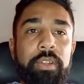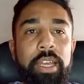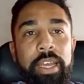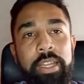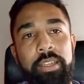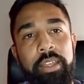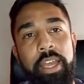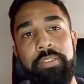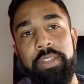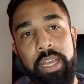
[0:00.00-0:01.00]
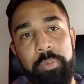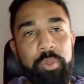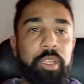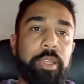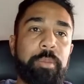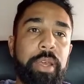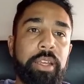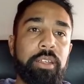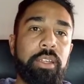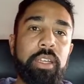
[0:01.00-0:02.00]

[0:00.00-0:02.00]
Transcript: and have time to get back